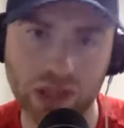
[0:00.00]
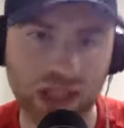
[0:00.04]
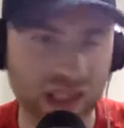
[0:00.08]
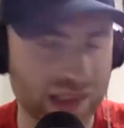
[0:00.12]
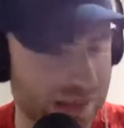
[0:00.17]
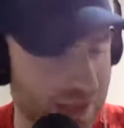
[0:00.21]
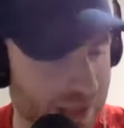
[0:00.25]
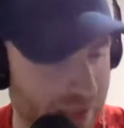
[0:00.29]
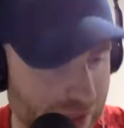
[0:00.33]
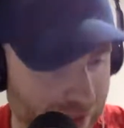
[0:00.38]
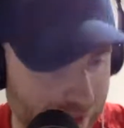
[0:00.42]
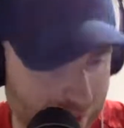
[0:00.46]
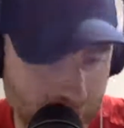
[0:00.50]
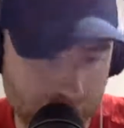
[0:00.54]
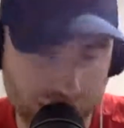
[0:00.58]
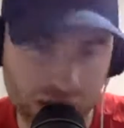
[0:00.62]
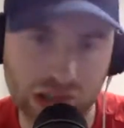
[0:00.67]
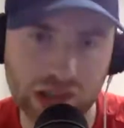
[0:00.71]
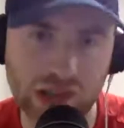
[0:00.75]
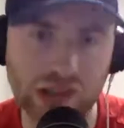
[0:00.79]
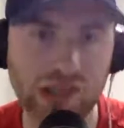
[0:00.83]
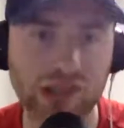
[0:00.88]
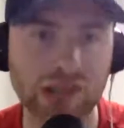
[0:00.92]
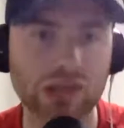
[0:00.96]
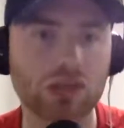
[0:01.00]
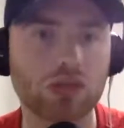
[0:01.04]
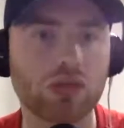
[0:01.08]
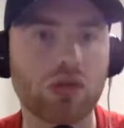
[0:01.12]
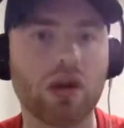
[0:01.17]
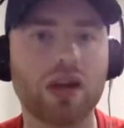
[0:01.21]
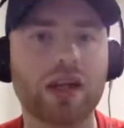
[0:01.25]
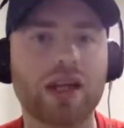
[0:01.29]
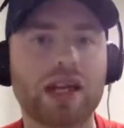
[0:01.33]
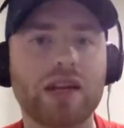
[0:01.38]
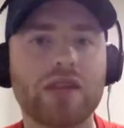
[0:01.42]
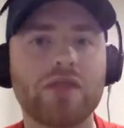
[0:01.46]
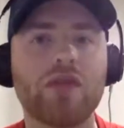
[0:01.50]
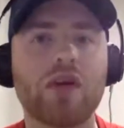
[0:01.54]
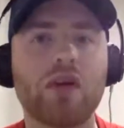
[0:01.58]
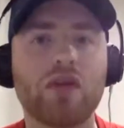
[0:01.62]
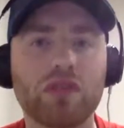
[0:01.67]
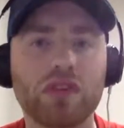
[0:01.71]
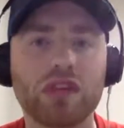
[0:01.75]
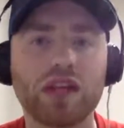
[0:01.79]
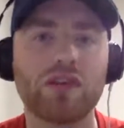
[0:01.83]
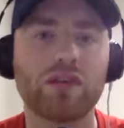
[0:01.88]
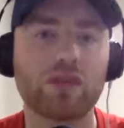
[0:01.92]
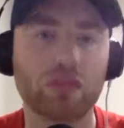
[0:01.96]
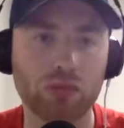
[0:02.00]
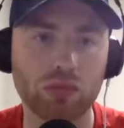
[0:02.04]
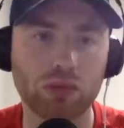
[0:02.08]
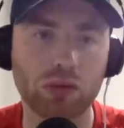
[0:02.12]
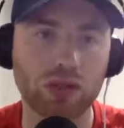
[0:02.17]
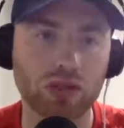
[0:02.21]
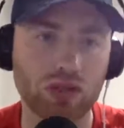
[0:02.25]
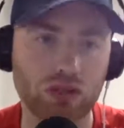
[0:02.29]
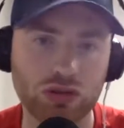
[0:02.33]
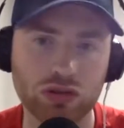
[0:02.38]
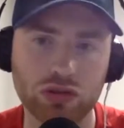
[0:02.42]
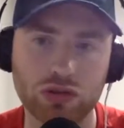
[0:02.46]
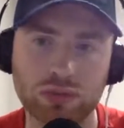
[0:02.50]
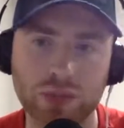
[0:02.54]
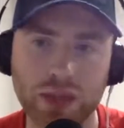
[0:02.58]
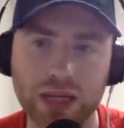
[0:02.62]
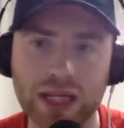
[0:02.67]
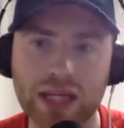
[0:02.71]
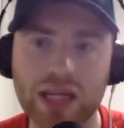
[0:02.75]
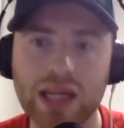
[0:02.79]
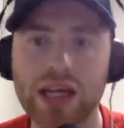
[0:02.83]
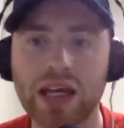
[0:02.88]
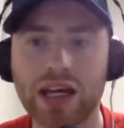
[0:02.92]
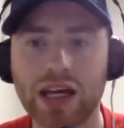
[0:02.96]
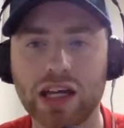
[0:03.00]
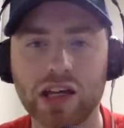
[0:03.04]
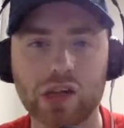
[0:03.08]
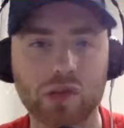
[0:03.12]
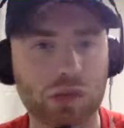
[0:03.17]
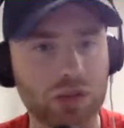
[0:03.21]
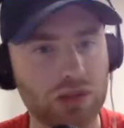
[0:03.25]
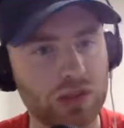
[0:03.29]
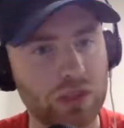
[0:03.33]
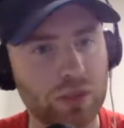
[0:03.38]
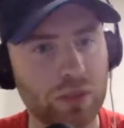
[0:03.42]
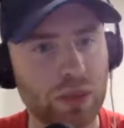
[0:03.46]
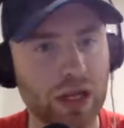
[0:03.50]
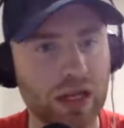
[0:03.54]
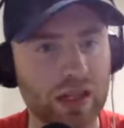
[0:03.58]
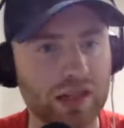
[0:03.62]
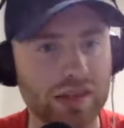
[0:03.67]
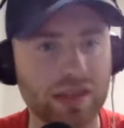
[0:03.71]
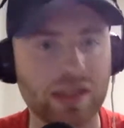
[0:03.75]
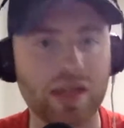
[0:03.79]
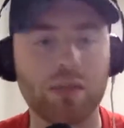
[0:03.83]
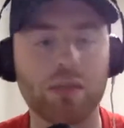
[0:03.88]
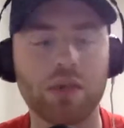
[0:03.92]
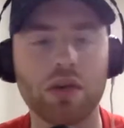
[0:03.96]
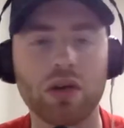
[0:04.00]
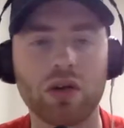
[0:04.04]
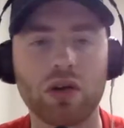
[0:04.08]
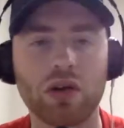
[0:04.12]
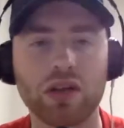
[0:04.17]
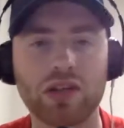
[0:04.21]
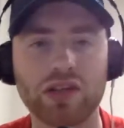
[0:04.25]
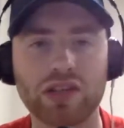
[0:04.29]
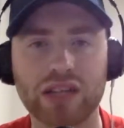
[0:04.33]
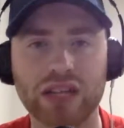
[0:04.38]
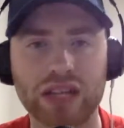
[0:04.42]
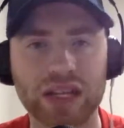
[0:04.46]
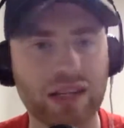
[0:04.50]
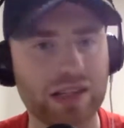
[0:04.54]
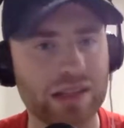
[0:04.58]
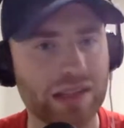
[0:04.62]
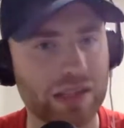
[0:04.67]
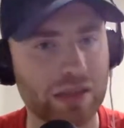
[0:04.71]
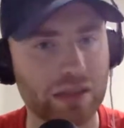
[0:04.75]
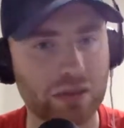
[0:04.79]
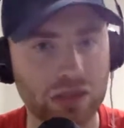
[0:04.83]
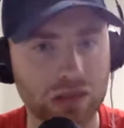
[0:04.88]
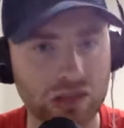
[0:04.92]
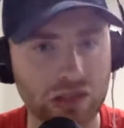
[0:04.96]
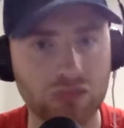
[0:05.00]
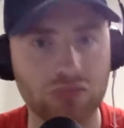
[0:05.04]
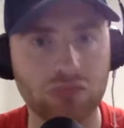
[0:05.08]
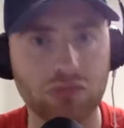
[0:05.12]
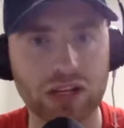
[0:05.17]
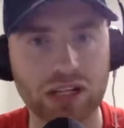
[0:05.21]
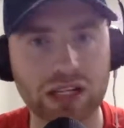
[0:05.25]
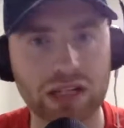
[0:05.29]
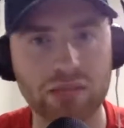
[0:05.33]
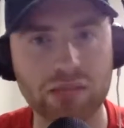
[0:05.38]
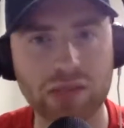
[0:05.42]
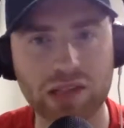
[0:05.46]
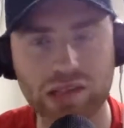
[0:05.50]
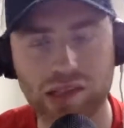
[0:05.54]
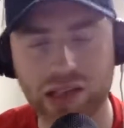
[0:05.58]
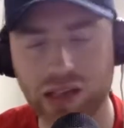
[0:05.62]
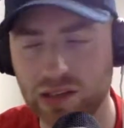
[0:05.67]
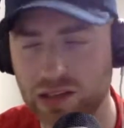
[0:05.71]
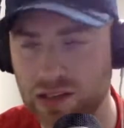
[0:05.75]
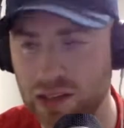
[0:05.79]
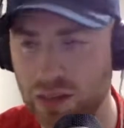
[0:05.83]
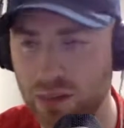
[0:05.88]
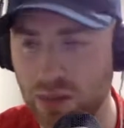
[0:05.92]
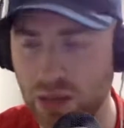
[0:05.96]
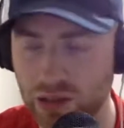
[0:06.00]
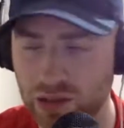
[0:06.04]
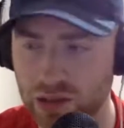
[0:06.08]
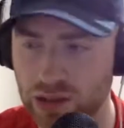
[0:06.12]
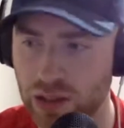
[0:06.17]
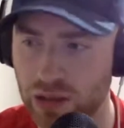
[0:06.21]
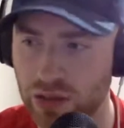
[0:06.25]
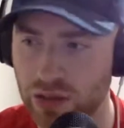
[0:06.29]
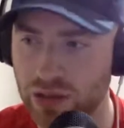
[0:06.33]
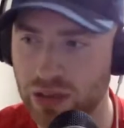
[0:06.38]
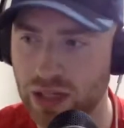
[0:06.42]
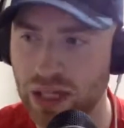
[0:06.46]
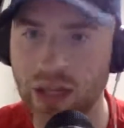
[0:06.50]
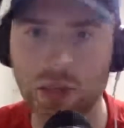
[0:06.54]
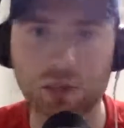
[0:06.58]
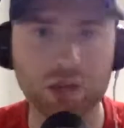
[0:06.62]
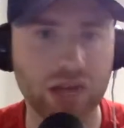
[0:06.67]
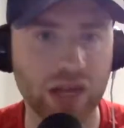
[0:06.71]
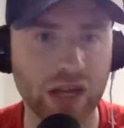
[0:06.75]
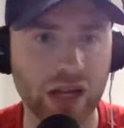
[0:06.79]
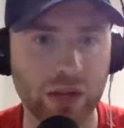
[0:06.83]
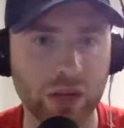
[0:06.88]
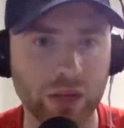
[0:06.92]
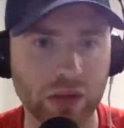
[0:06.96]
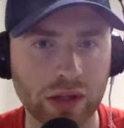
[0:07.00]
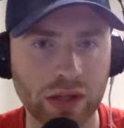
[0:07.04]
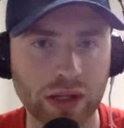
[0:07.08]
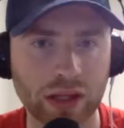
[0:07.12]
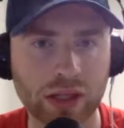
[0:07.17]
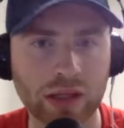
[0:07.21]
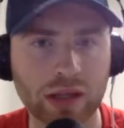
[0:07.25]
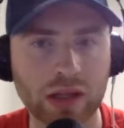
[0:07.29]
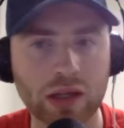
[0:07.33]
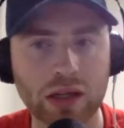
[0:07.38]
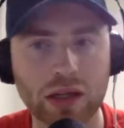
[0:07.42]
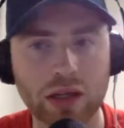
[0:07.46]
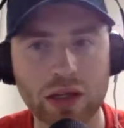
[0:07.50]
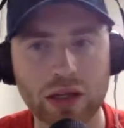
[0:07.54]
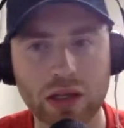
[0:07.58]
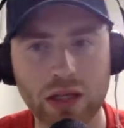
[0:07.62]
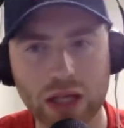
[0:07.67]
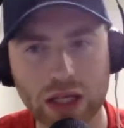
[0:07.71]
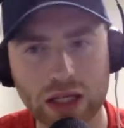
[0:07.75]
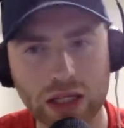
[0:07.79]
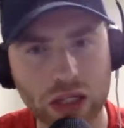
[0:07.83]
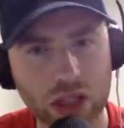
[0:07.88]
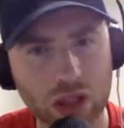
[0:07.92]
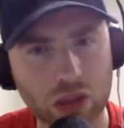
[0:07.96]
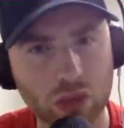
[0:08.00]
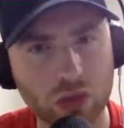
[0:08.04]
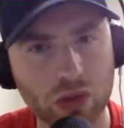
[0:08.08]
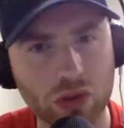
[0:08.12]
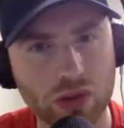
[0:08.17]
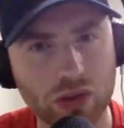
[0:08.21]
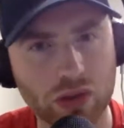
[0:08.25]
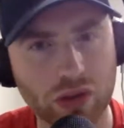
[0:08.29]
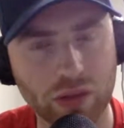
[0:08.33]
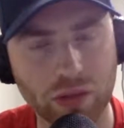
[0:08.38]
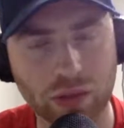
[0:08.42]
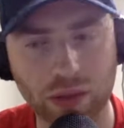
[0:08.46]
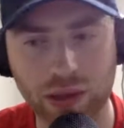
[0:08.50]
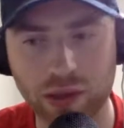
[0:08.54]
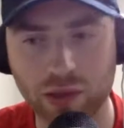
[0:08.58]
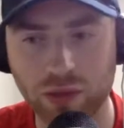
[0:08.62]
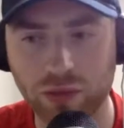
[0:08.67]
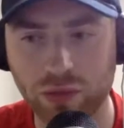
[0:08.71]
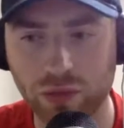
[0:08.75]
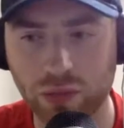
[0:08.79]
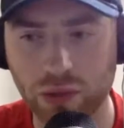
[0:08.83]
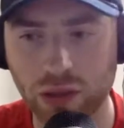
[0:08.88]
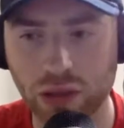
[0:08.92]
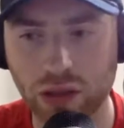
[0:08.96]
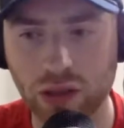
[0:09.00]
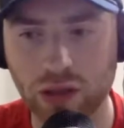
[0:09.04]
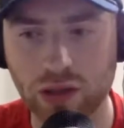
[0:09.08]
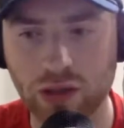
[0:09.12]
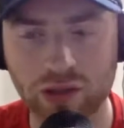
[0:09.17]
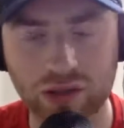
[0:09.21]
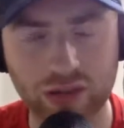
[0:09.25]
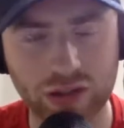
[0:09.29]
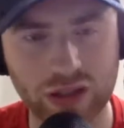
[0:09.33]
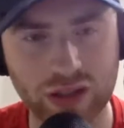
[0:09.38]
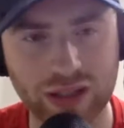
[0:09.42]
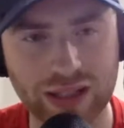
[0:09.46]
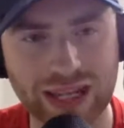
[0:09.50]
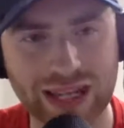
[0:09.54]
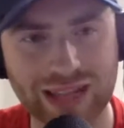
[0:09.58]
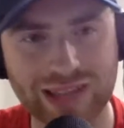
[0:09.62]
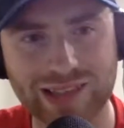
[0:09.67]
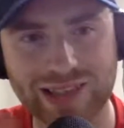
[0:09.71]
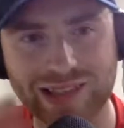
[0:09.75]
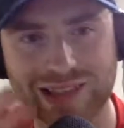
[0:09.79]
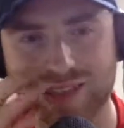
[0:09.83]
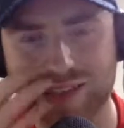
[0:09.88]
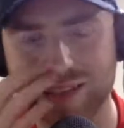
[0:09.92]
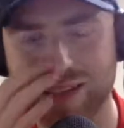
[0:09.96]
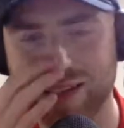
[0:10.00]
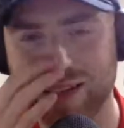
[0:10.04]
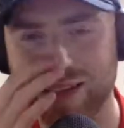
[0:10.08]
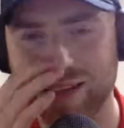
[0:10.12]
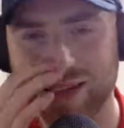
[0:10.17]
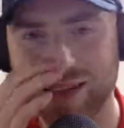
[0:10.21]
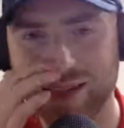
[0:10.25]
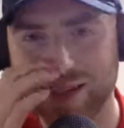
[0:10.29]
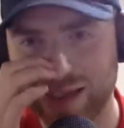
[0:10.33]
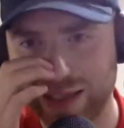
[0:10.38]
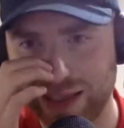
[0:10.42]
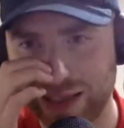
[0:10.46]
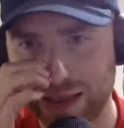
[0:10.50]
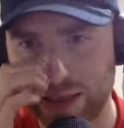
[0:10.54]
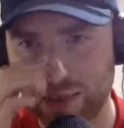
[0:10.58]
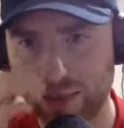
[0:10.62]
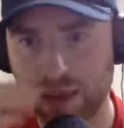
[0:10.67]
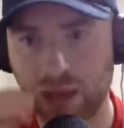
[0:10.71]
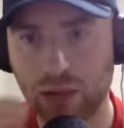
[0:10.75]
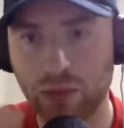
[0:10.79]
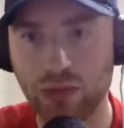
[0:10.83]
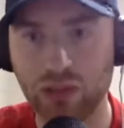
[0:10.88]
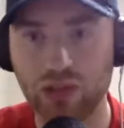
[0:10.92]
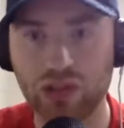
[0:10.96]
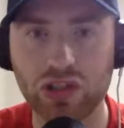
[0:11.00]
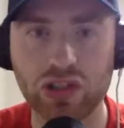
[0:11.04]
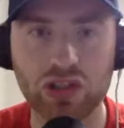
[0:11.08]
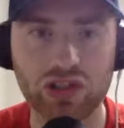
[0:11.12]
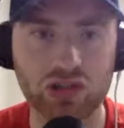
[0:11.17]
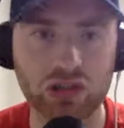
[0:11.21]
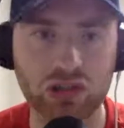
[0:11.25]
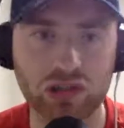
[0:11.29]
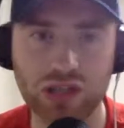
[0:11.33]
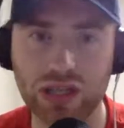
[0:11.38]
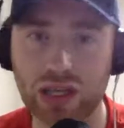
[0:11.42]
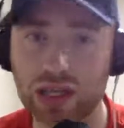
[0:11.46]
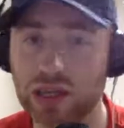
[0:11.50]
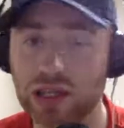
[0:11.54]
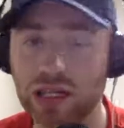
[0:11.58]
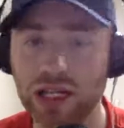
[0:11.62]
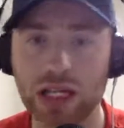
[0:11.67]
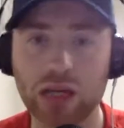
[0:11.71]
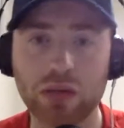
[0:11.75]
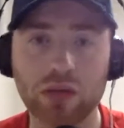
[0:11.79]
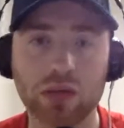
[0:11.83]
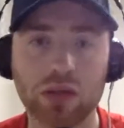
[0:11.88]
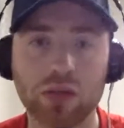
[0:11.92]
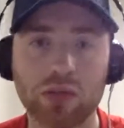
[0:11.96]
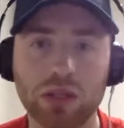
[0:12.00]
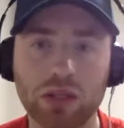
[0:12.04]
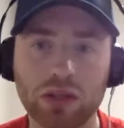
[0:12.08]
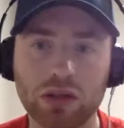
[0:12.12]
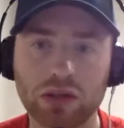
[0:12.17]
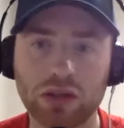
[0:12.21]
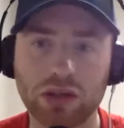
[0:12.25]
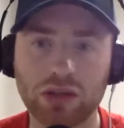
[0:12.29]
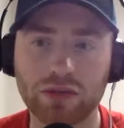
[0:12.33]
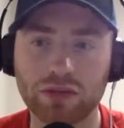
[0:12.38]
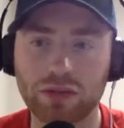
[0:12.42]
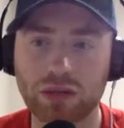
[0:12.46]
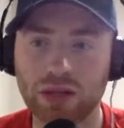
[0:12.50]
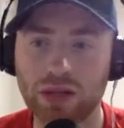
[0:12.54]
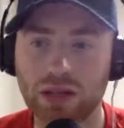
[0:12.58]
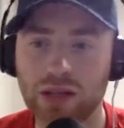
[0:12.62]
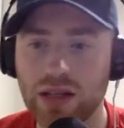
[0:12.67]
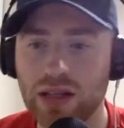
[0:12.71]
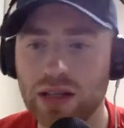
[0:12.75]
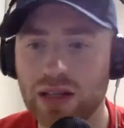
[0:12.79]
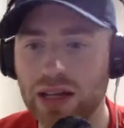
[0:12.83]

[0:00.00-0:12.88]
That's another thing. Just doesn't quite get involved enough as what he should be, and especially playing as a number 9 today. I think we did really miss Anthony Martial today. He was out with an illness, I believe, from what I heard. So that was an issue. So I think he would have been good up front.